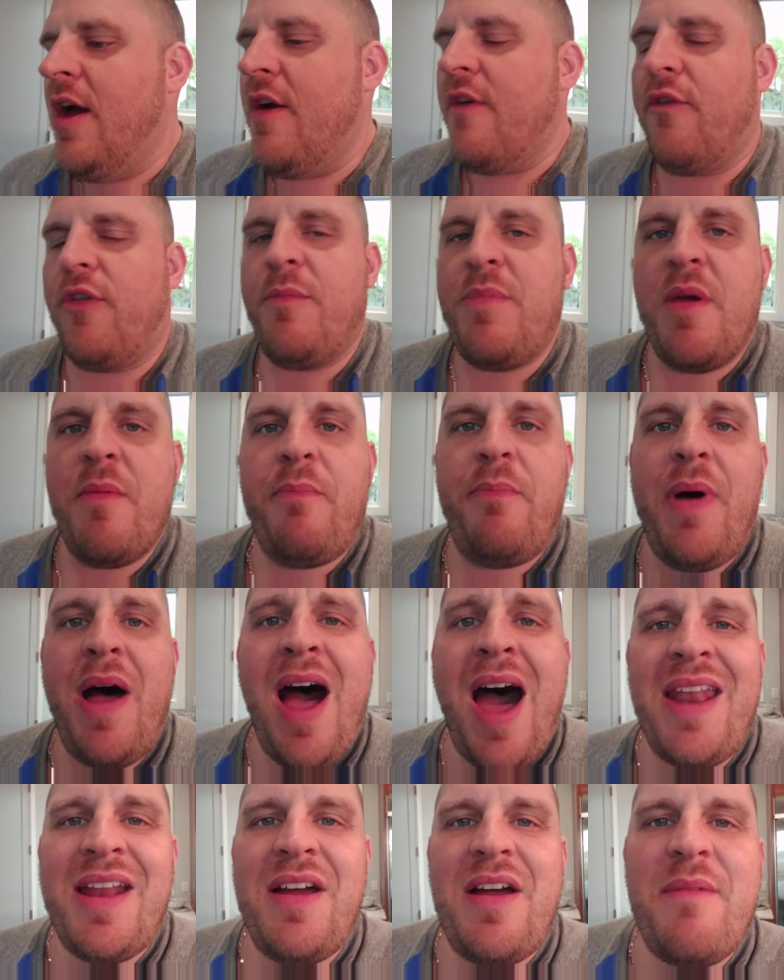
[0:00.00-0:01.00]
From the
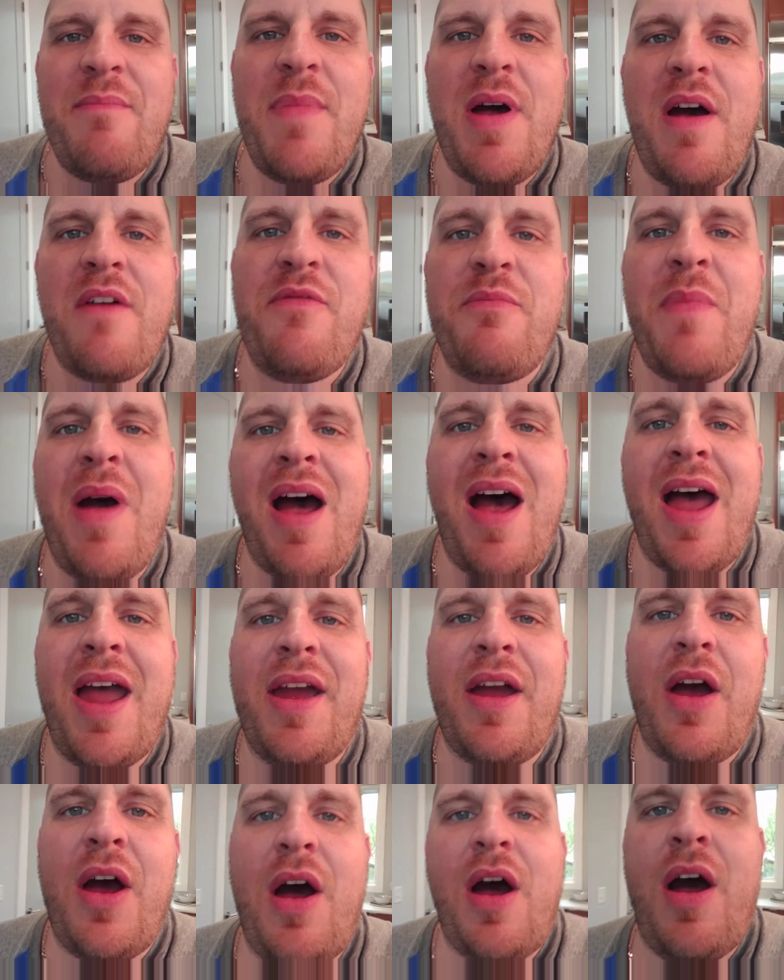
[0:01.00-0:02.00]
bottom of my
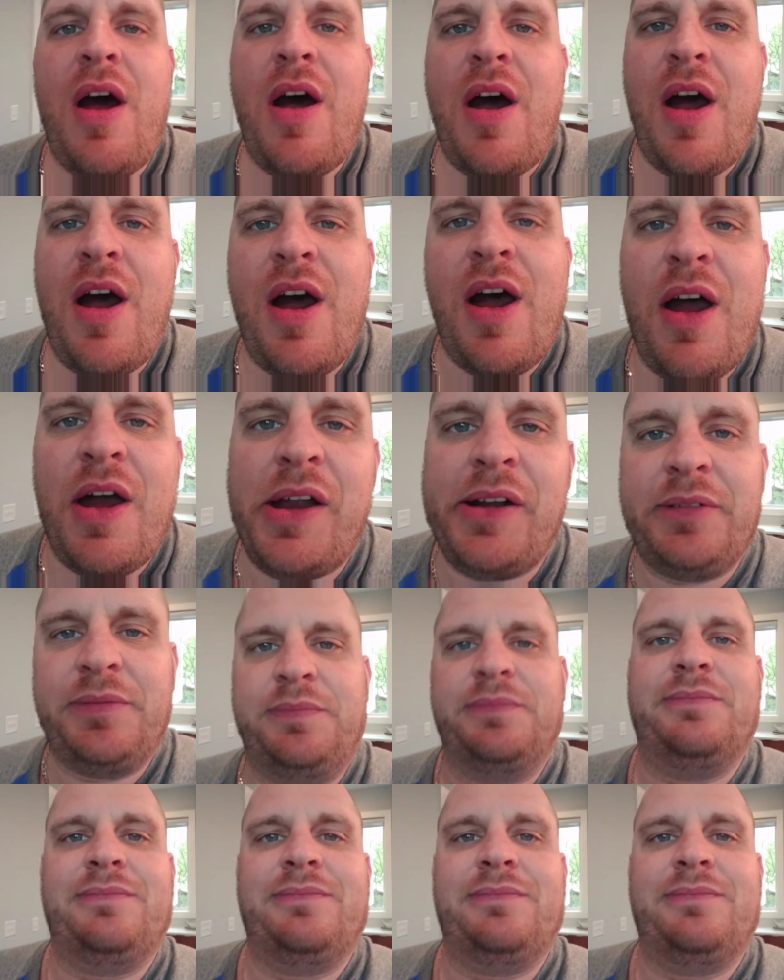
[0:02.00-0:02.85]
heart.